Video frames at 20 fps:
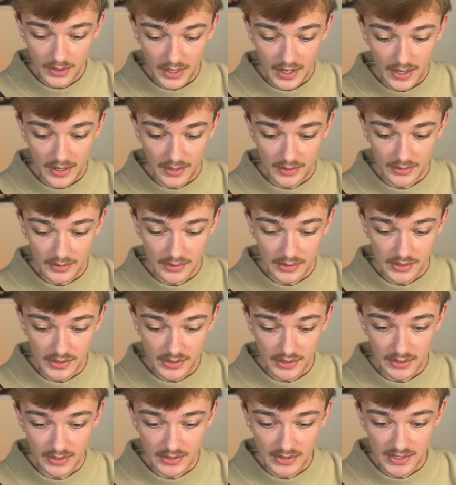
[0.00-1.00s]
and
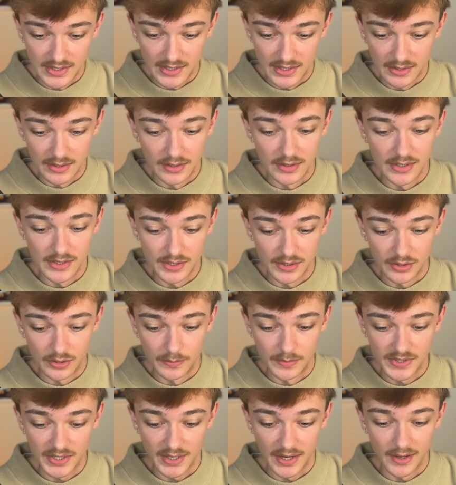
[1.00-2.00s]
you can see that it's
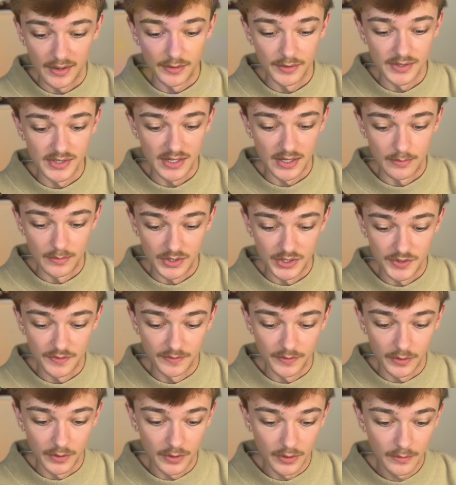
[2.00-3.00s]
upscaled image
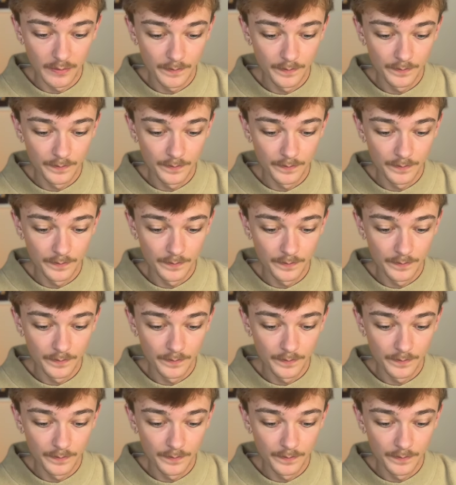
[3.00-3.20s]
4,